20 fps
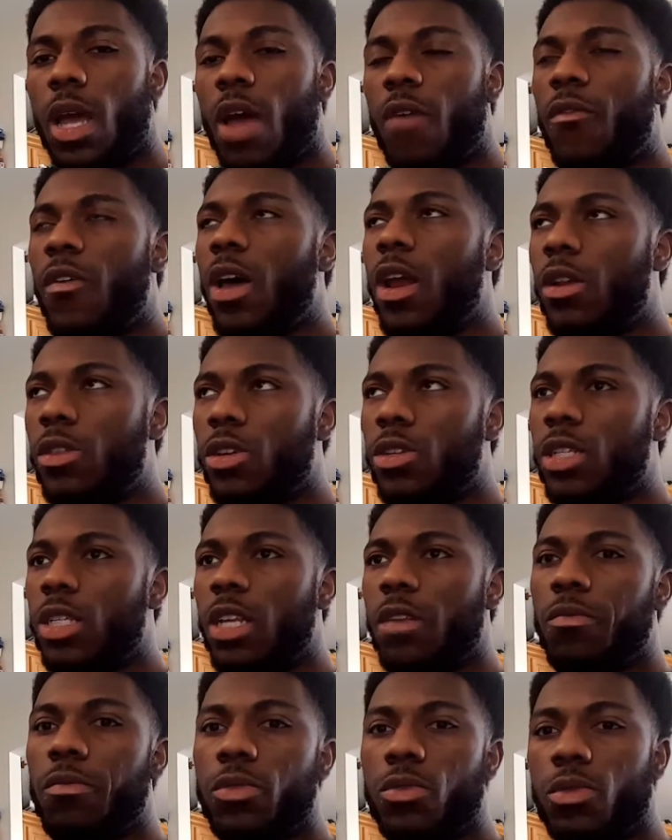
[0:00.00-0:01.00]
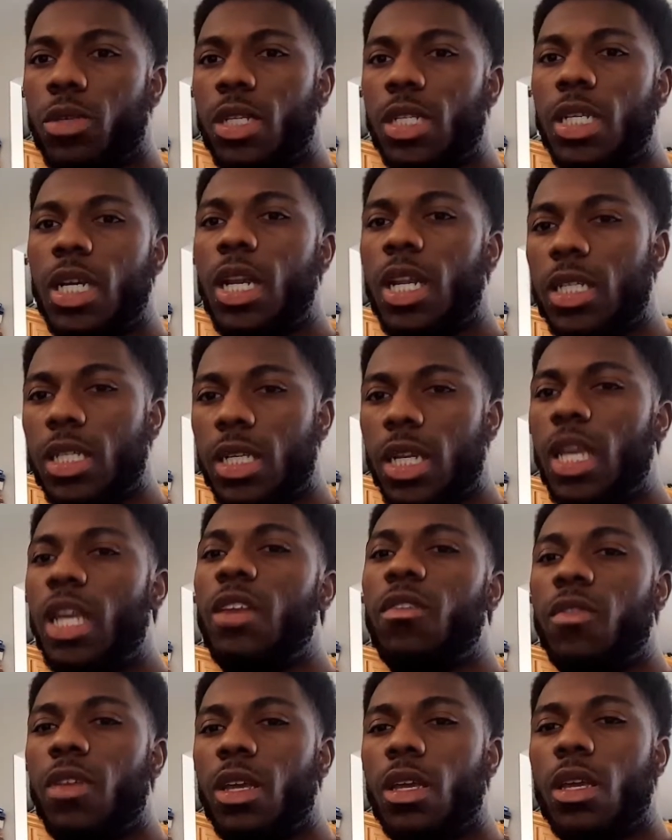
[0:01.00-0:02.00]
I found out there's a difference between jealous and
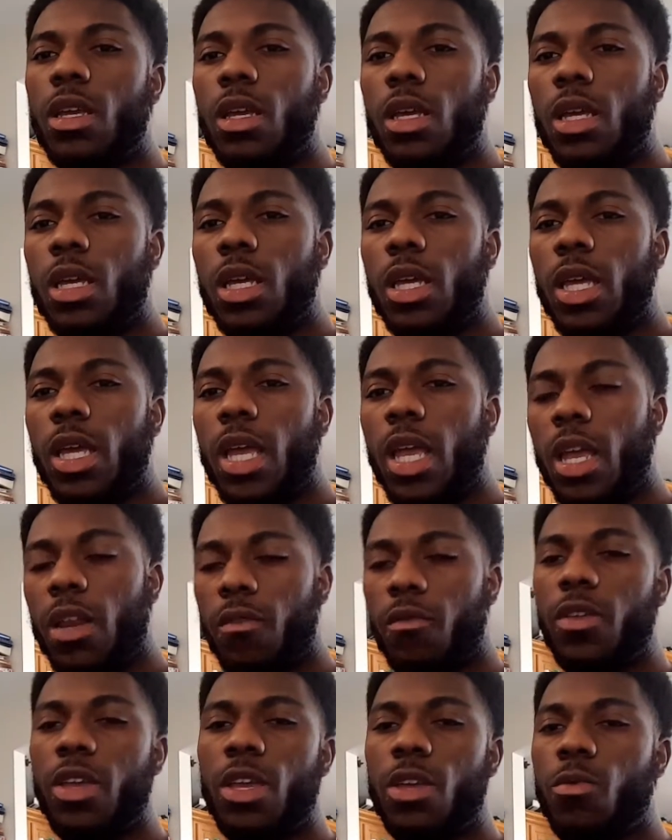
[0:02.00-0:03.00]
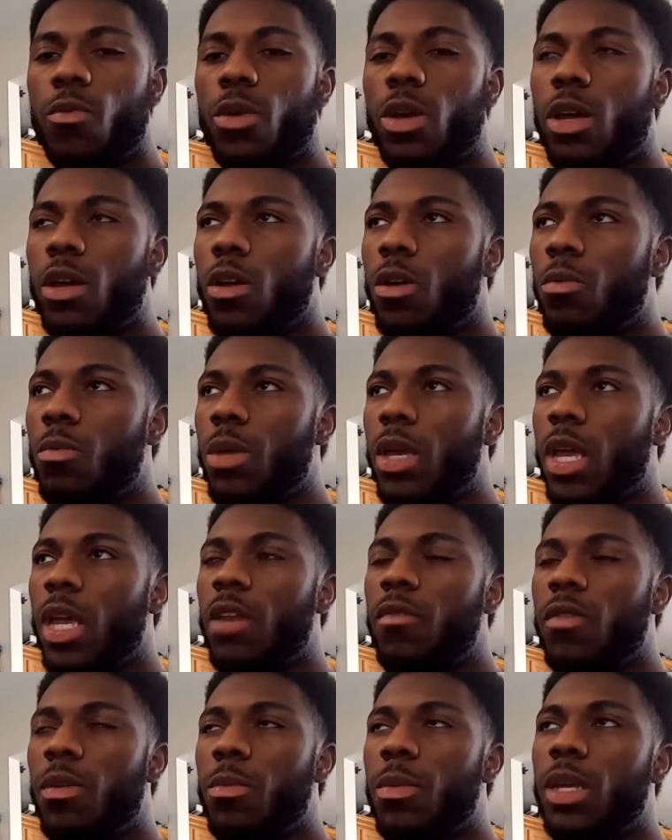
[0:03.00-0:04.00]
envy. Envy
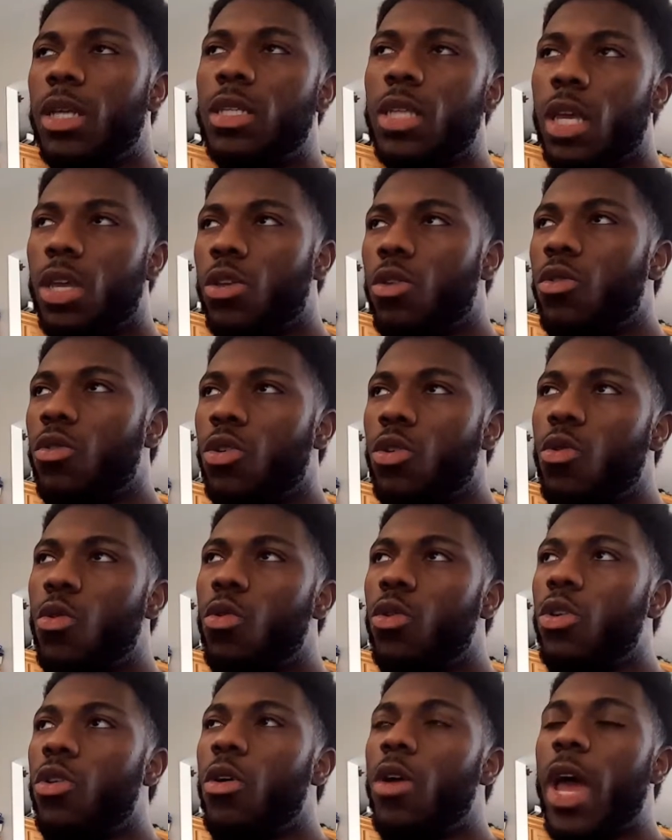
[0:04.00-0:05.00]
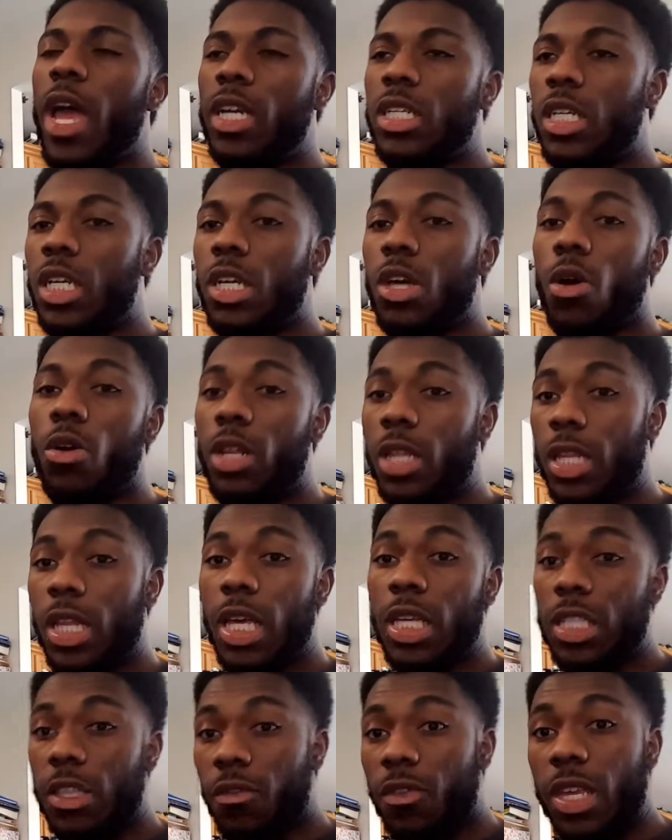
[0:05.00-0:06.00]
means like you'll actually go to the
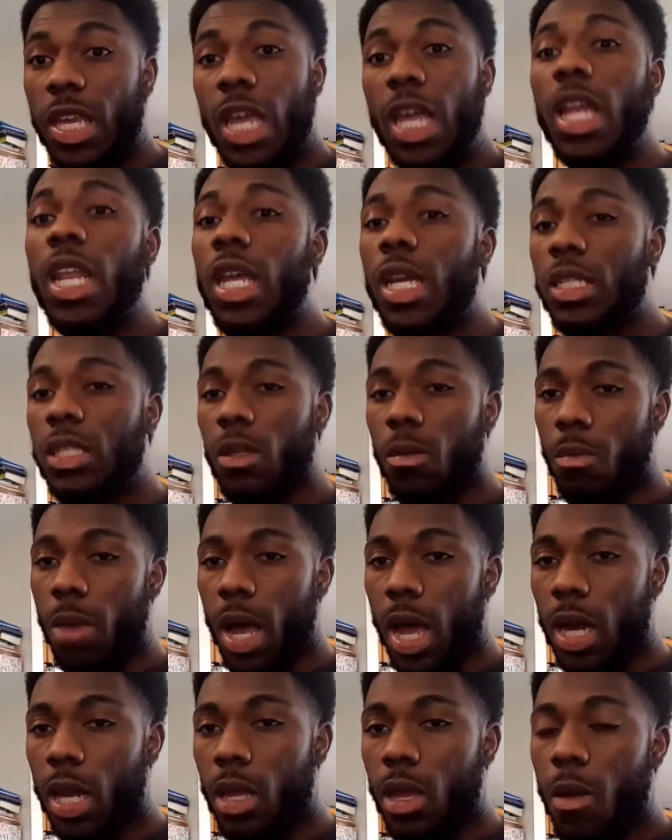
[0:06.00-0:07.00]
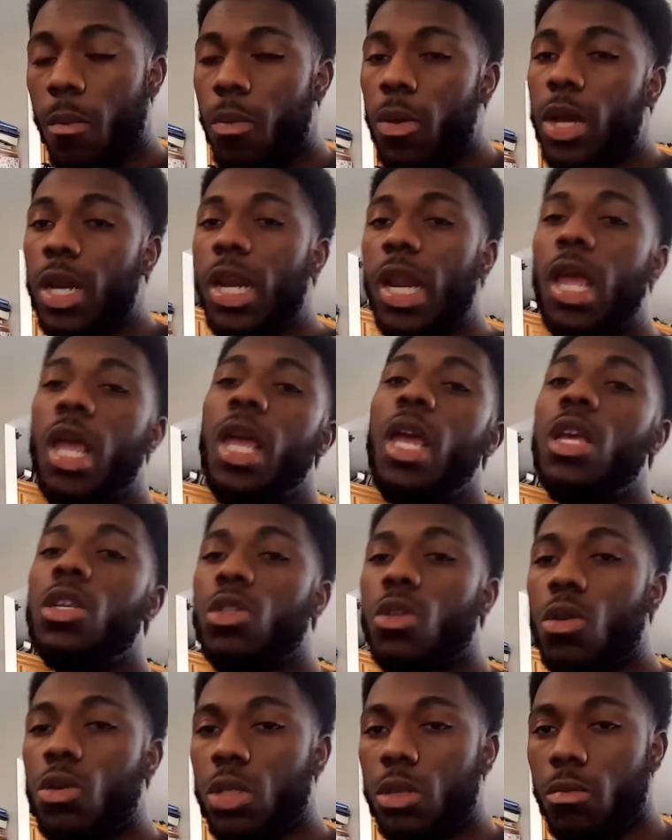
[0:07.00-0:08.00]
lengths of killing somebody, putting
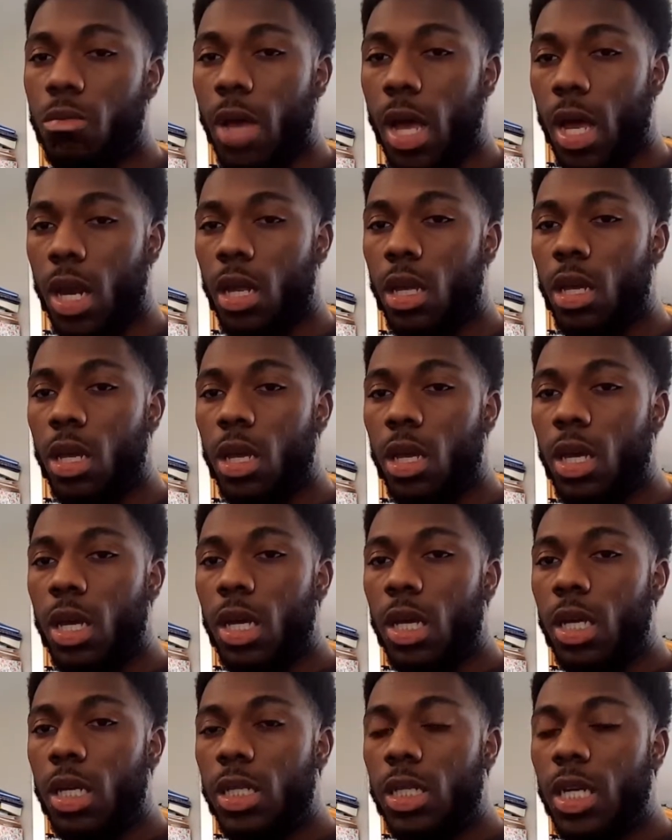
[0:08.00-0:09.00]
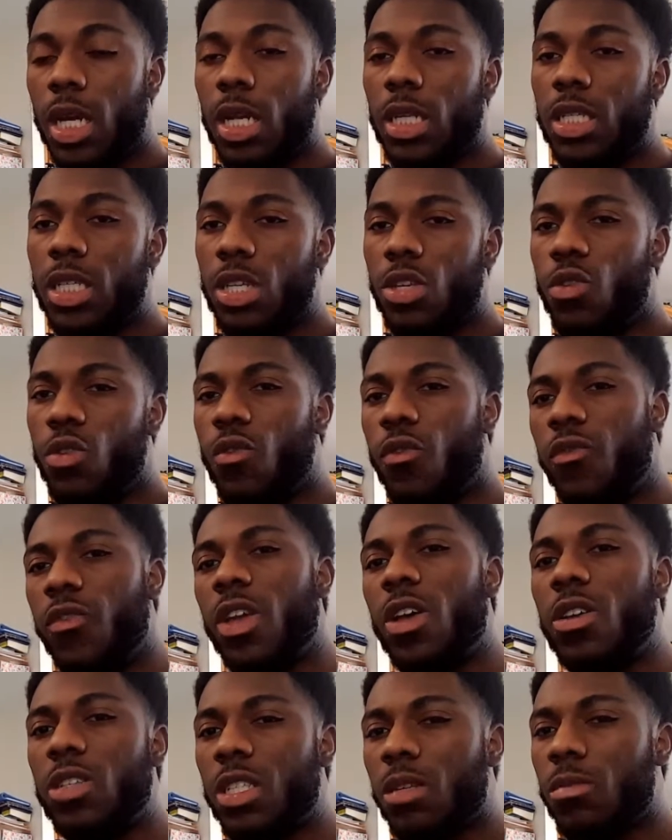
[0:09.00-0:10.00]
hands on somebody. Jealousy, you
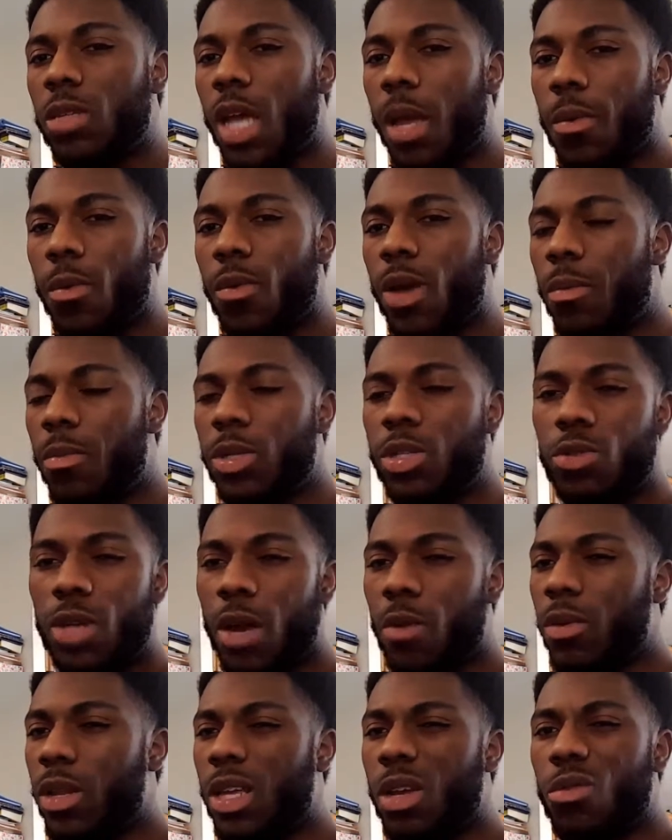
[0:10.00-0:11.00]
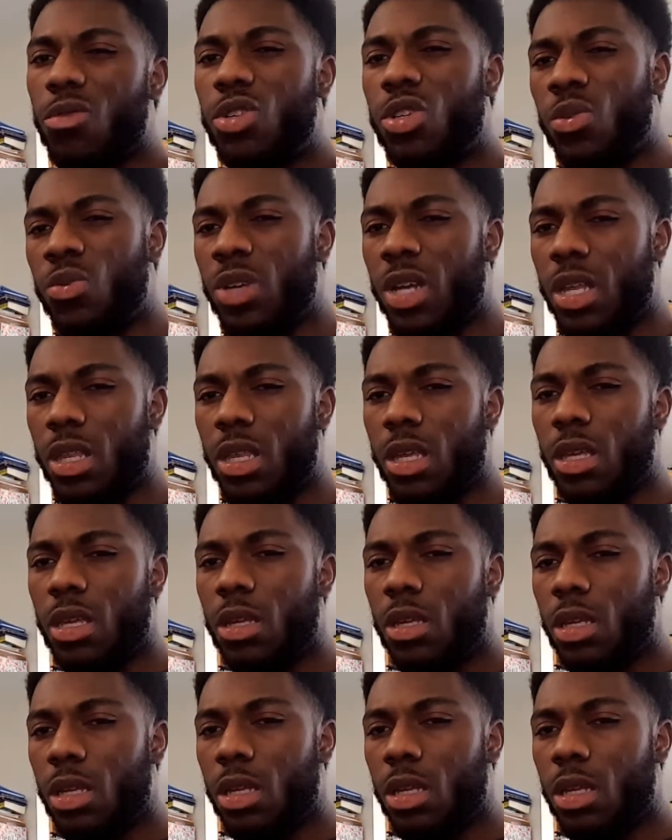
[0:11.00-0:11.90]
feel some type of way, but you're not really gonna do nothing.